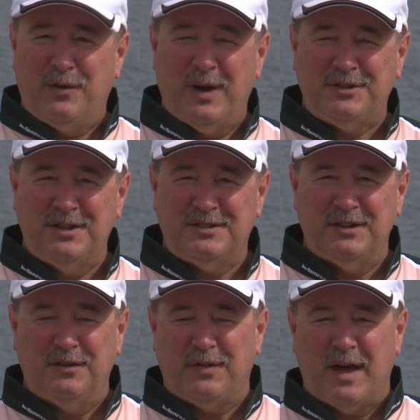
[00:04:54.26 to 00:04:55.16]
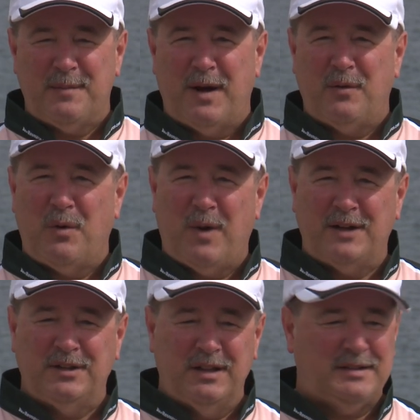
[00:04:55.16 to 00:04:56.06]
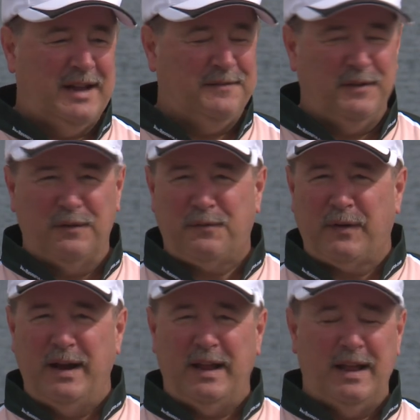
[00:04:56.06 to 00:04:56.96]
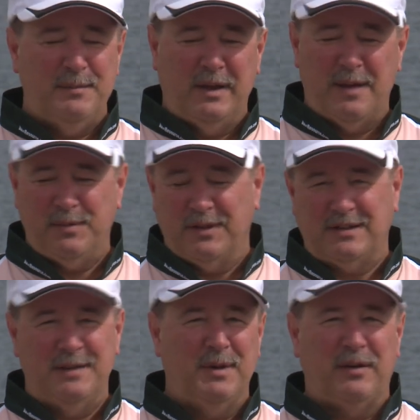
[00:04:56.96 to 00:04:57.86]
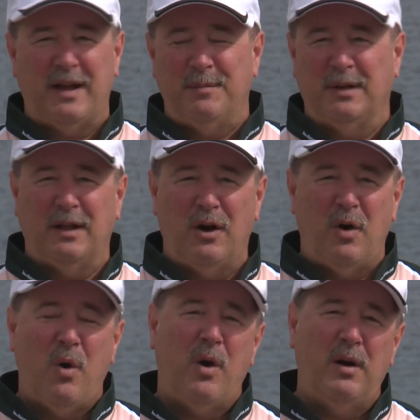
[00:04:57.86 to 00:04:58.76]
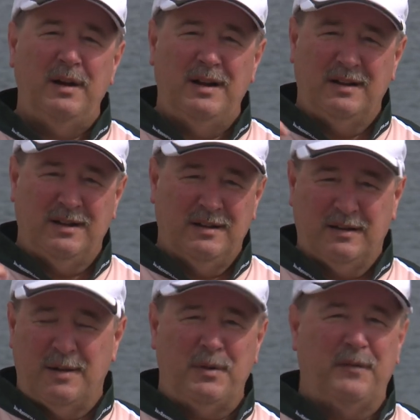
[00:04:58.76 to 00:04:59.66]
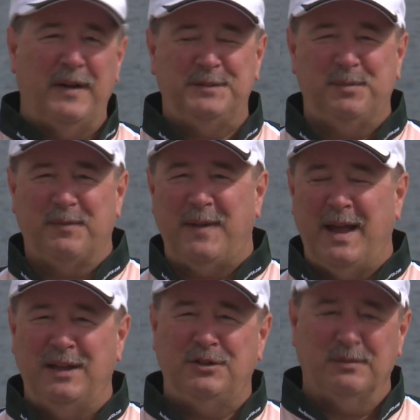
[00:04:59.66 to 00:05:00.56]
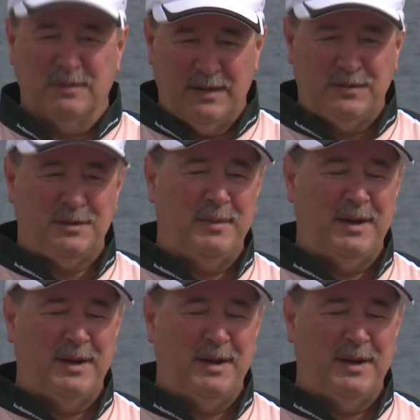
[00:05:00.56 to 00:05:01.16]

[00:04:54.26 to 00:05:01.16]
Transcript: questions that you've thought about while watching this, hey, feel free to hit me up at this email down below, or come to our Facebook page, leave us a